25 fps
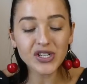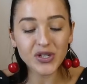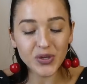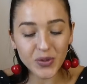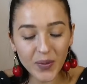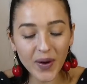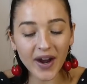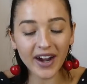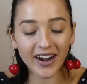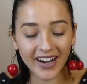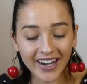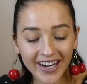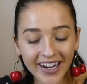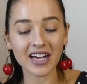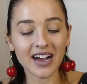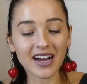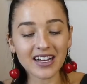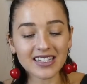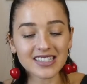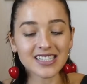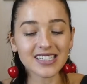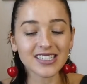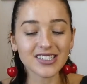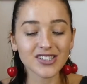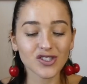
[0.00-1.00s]
to wear it
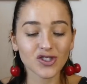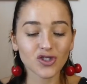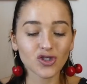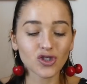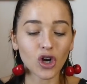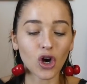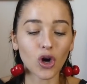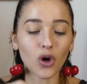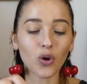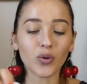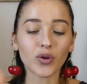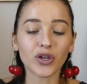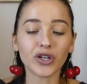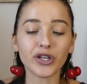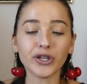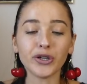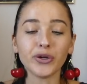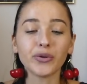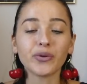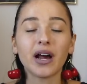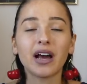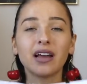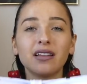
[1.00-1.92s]
because it is so cute.